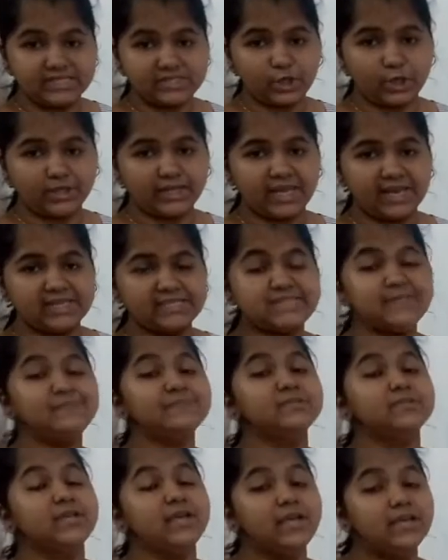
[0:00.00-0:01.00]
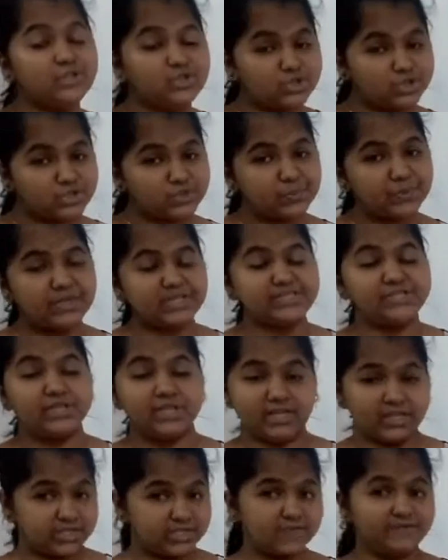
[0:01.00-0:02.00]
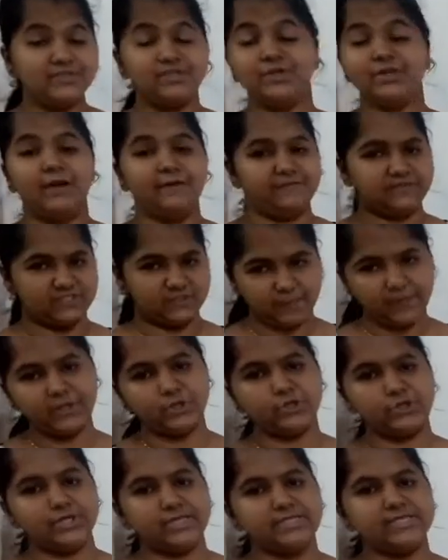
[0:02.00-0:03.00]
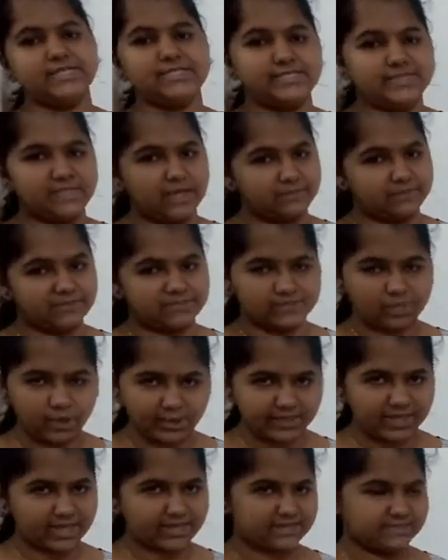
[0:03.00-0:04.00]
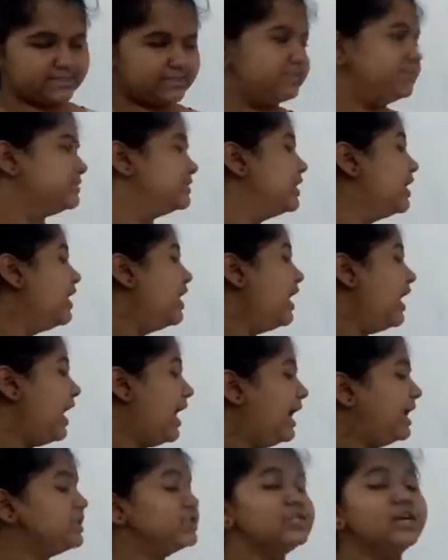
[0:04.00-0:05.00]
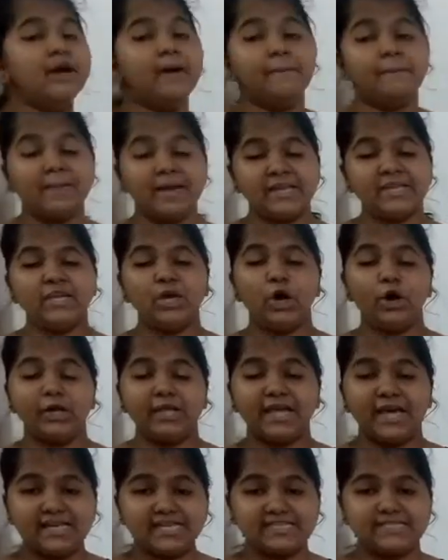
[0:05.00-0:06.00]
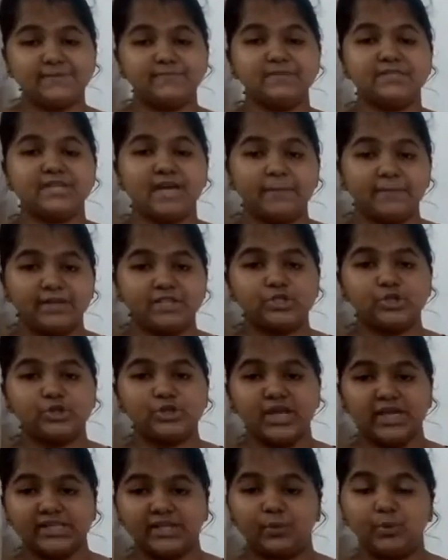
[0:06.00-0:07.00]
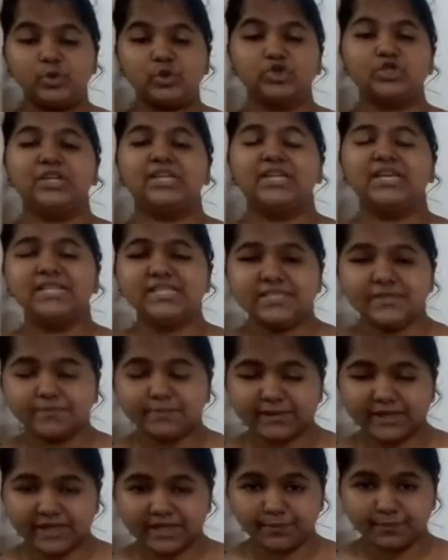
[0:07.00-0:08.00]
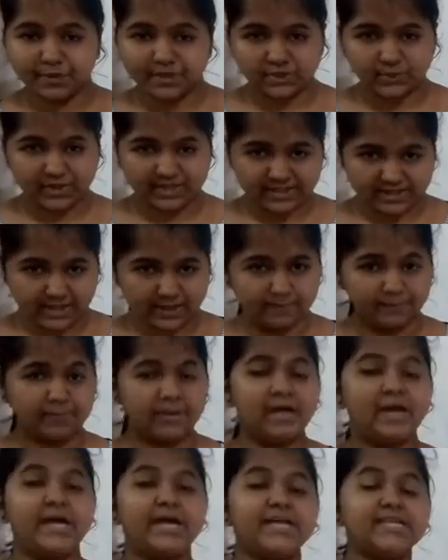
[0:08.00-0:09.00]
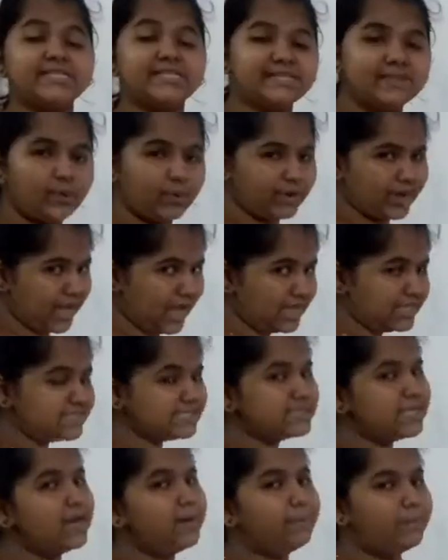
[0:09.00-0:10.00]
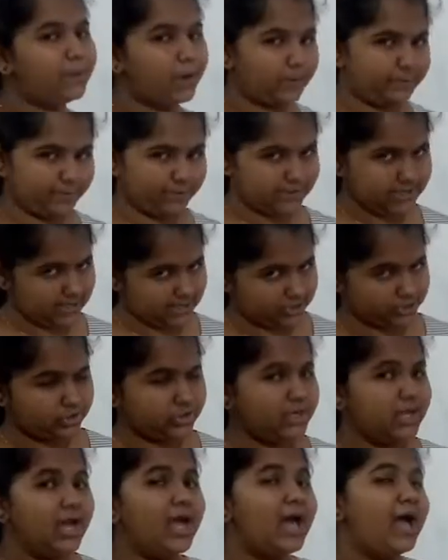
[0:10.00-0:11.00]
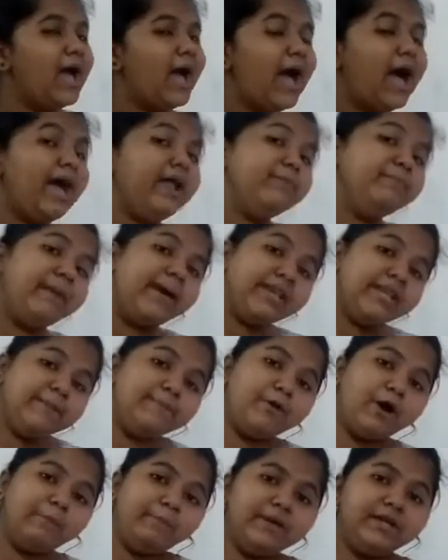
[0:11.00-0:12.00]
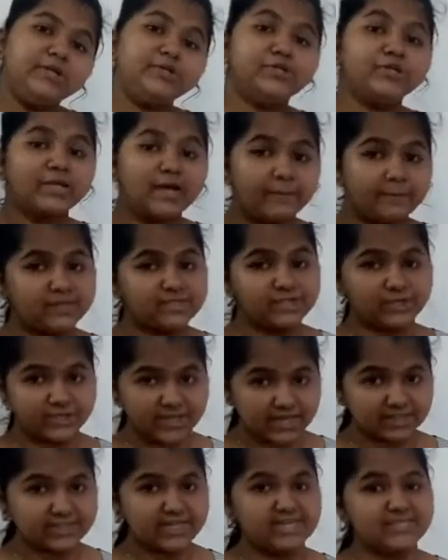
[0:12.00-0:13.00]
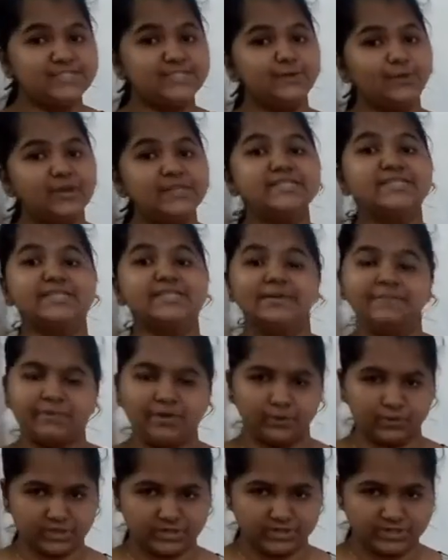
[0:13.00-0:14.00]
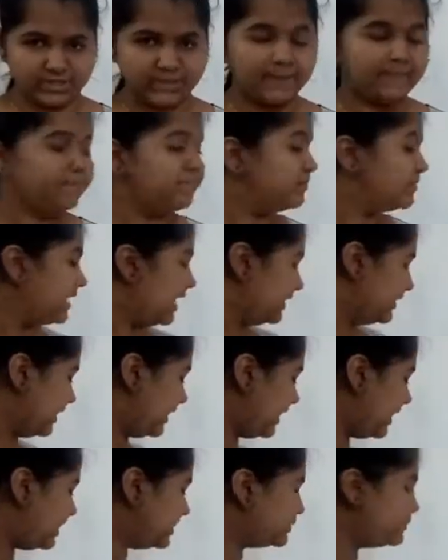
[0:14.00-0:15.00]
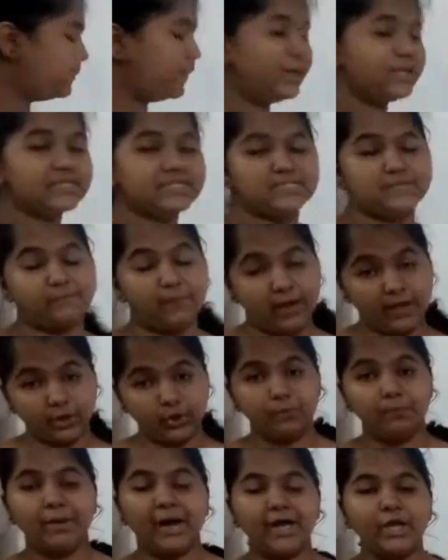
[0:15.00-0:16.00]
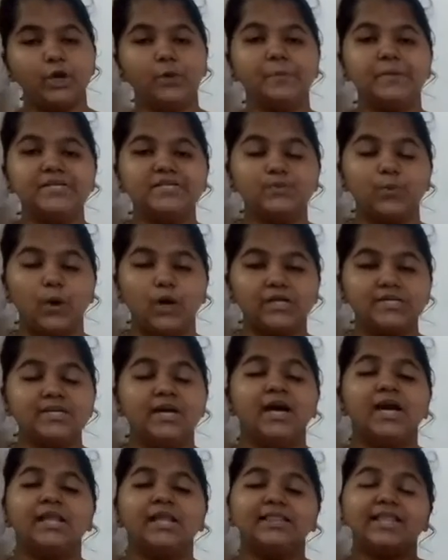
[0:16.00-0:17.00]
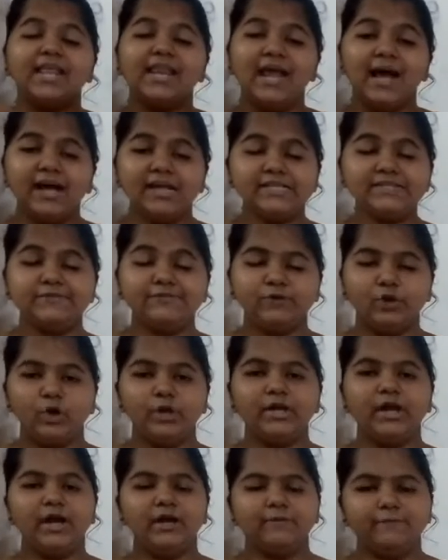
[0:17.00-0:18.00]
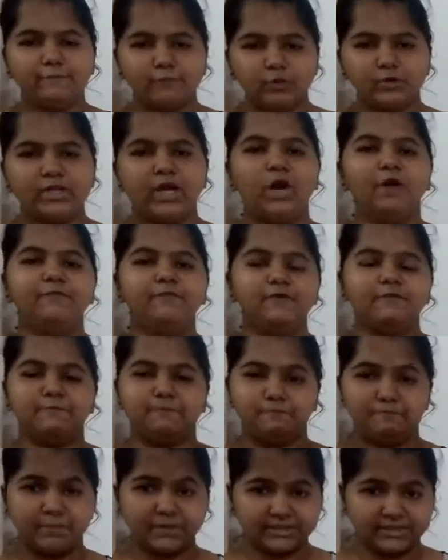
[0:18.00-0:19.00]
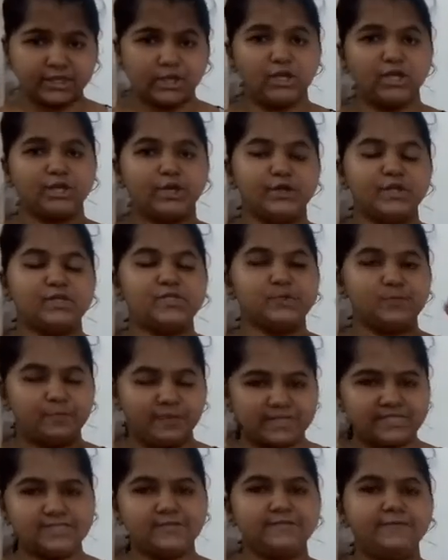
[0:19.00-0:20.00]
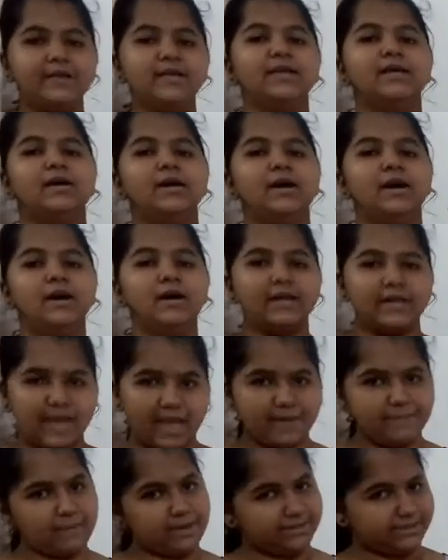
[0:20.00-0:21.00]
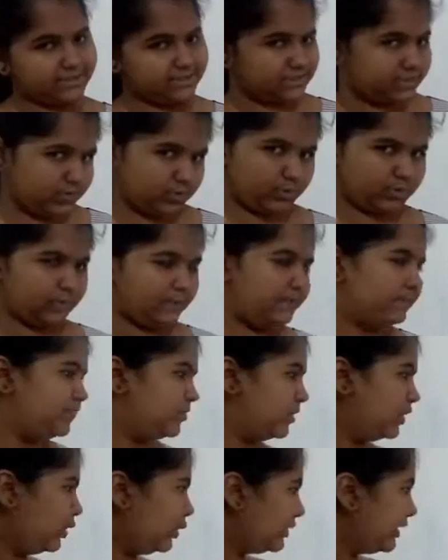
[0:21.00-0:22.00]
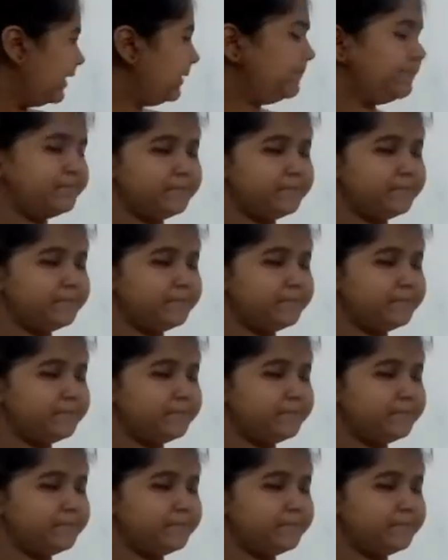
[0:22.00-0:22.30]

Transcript: organism? Each individual of a species is termed as organisms, and many organisms coming together which can interbreed between them is known as population, and many population coming together is known as community. And the last point is biome. Biome is what? The large flora and fauna of a particular or a specific climatic zone. Okay?